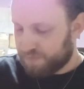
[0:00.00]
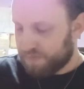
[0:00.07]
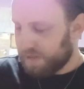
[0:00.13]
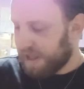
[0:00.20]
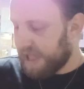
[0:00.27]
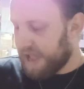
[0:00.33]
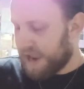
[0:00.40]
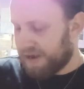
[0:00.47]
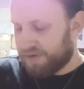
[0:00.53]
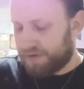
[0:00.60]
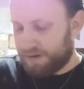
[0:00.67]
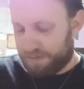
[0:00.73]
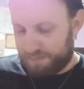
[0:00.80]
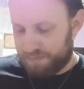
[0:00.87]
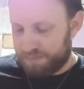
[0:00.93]
and
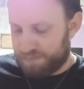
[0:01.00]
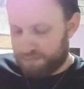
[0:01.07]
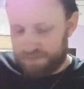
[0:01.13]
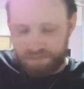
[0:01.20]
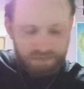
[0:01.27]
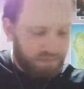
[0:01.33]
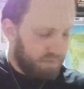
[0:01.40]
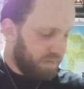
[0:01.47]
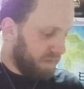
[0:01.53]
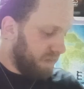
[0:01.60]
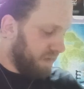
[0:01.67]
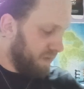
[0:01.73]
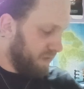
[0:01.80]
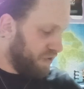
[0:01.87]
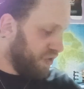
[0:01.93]
uh,
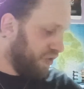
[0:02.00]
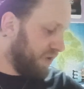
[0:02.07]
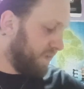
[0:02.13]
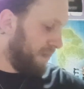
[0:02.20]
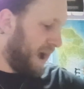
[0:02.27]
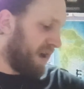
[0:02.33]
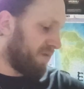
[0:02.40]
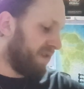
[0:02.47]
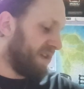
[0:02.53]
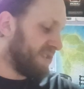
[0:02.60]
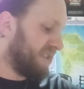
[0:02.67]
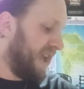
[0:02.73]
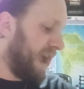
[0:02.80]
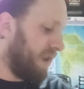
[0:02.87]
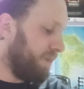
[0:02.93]
do the batteries
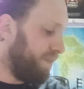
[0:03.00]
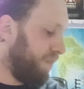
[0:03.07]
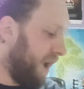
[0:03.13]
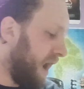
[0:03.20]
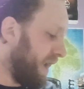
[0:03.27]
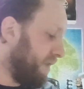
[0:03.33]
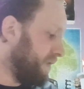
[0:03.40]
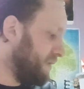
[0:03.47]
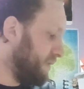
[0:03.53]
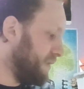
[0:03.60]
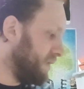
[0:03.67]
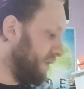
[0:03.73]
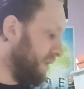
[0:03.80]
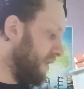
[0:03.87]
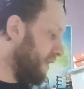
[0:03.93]
then. But
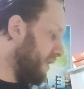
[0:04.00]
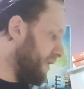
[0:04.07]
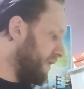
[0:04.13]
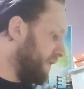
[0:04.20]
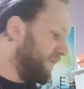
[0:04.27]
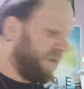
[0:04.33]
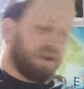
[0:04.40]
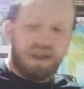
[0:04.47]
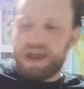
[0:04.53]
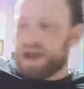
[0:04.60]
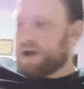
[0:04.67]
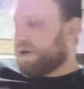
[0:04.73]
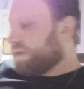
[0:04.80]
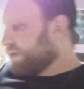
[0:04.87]
for now.